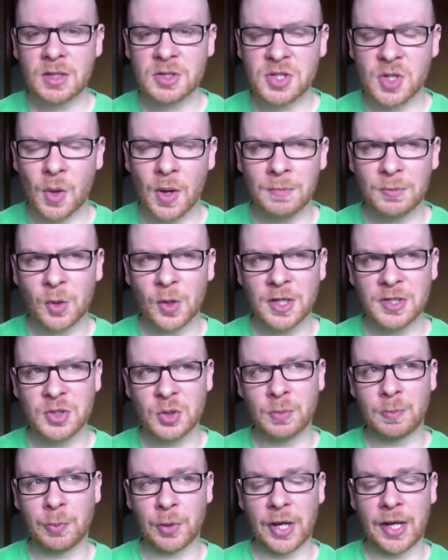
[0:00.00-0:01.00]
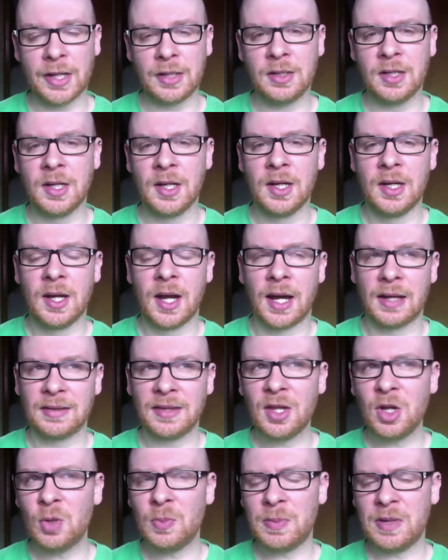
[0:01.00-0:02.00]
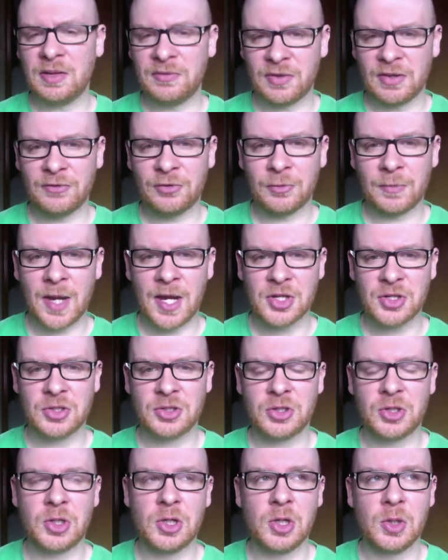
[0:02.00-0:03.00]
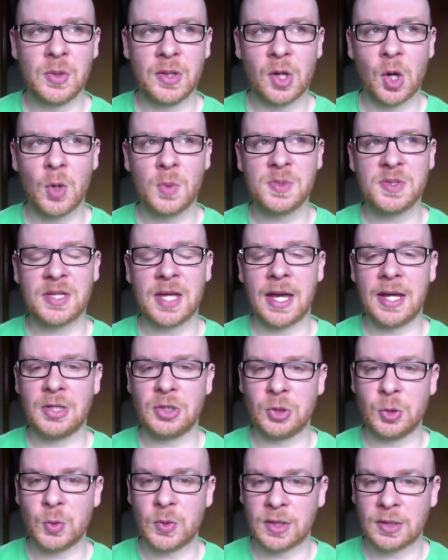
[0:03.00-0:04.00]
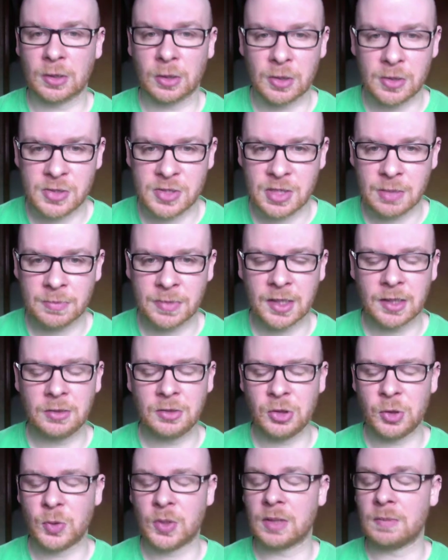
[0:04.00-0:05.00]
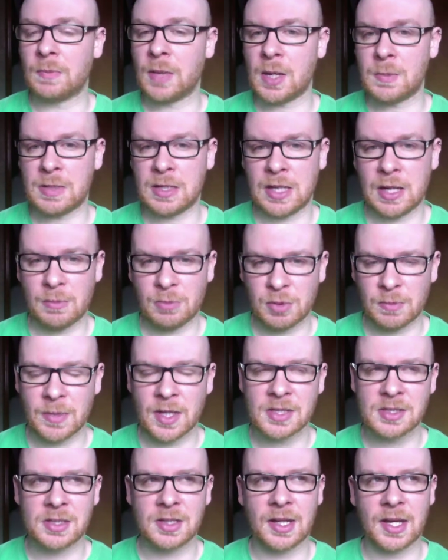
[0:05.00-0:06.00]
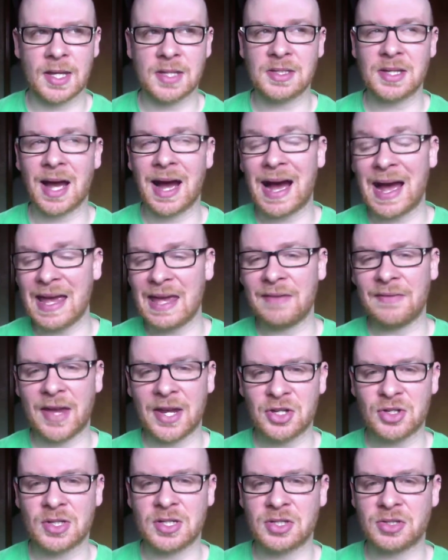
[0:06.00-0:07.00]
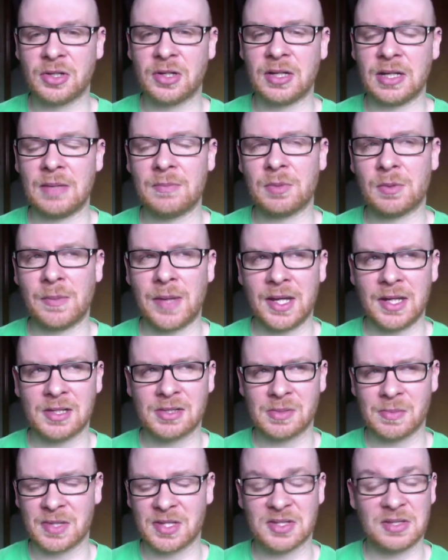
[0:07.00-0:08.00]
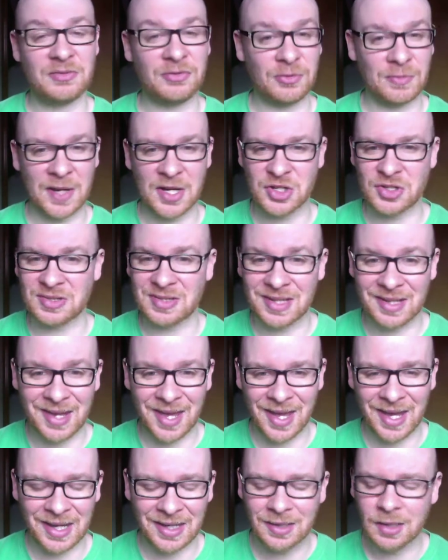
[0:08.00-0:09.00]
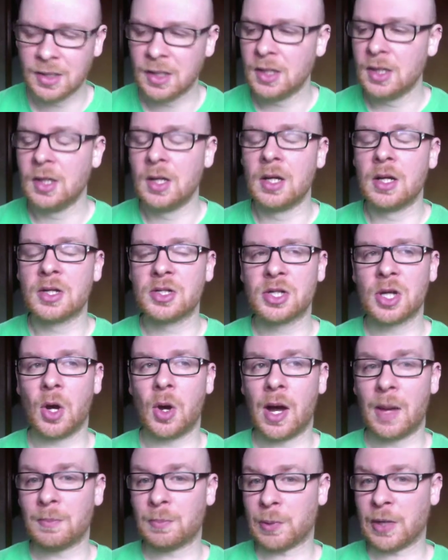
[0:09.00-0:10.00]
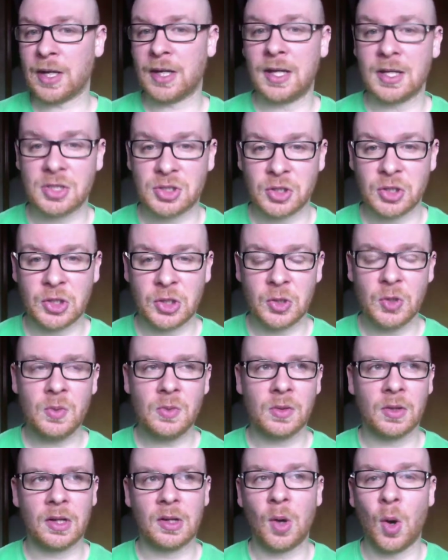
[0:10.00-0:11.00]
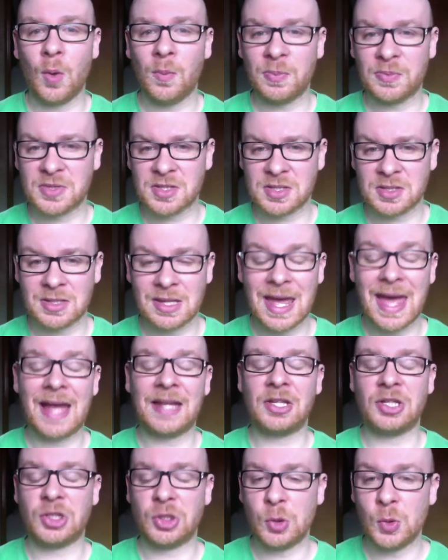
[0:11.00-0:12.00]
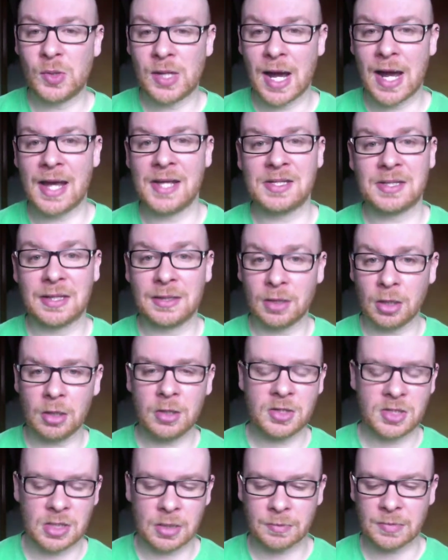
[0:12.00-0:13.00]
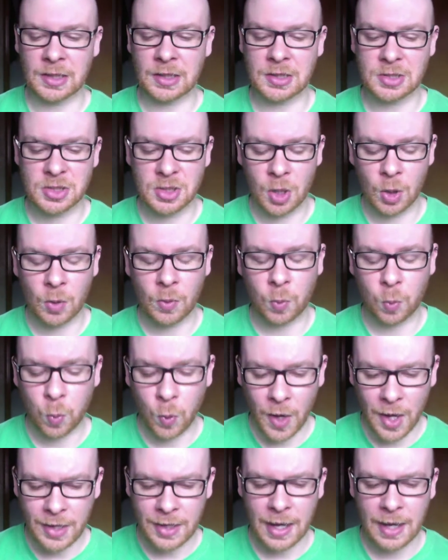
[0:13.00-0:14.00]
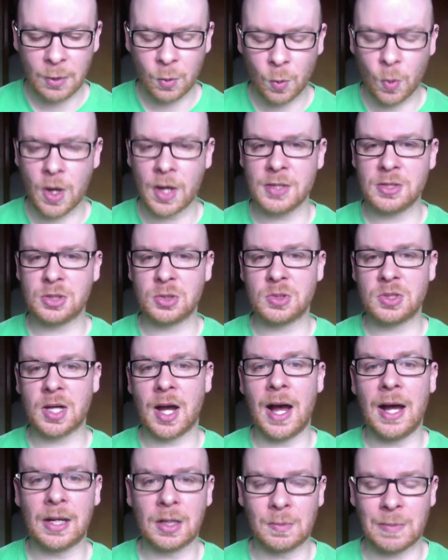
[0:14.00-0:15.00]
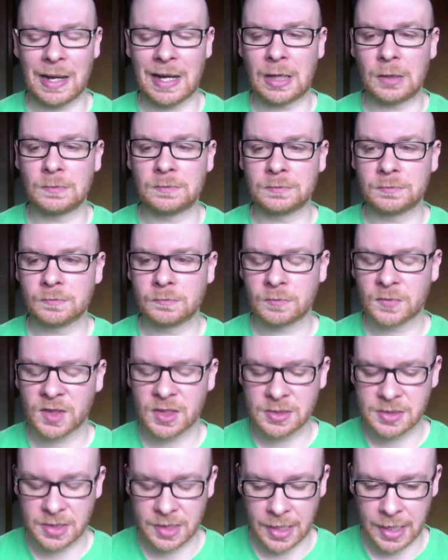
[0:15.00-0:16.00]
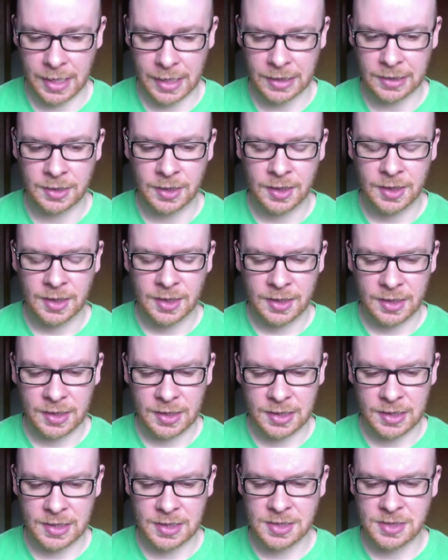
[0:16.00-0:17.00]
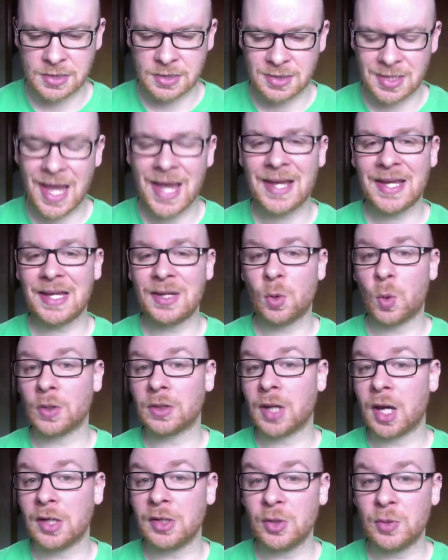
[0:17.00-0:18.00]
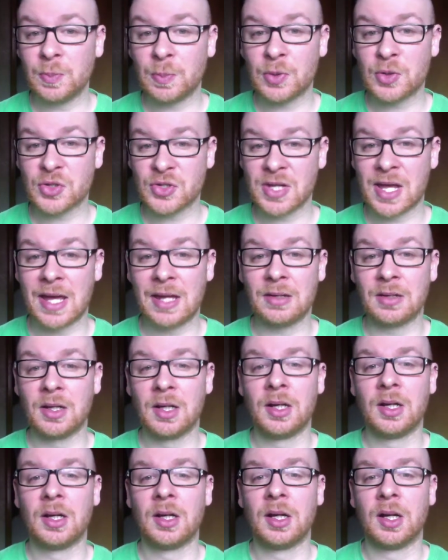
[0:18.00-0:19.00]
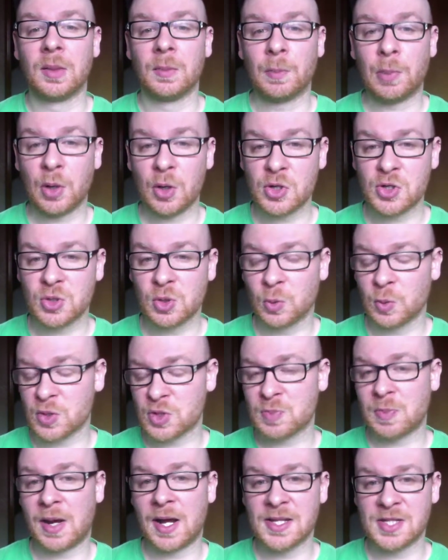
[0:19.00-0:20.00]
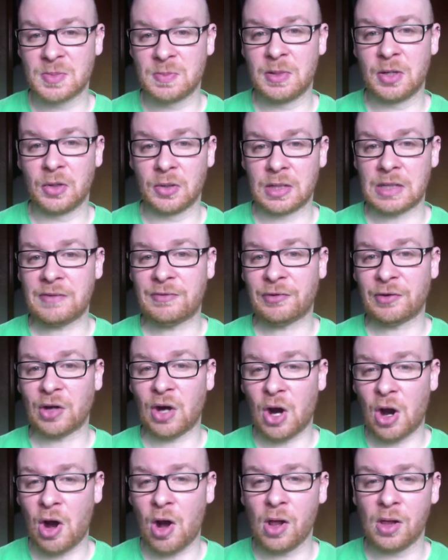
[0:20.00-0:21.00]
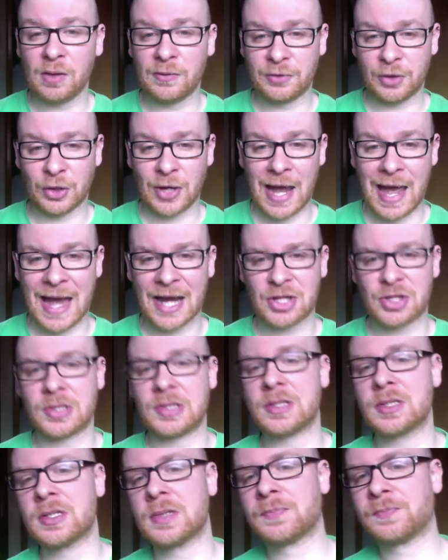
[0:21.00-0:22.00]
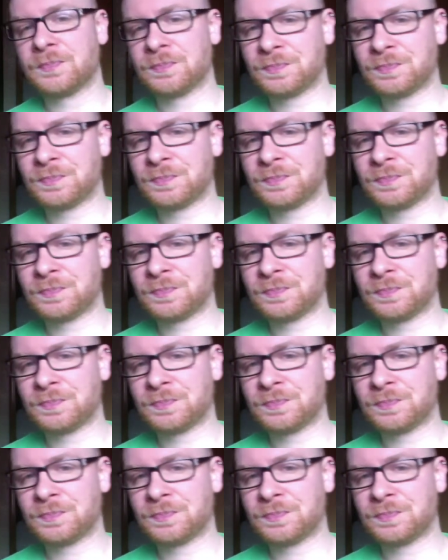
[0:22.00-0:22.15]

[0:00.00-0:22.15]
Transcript: So I'm going to bring a little bit of information to you in hopes that you can learn something, you can maybe implement it, as I have actually started implementing some of this information today. So I'm bringing it to you in hopes that you guys can learn something. So what I want to talk about today is taking 100% personal responsibility for all of your actions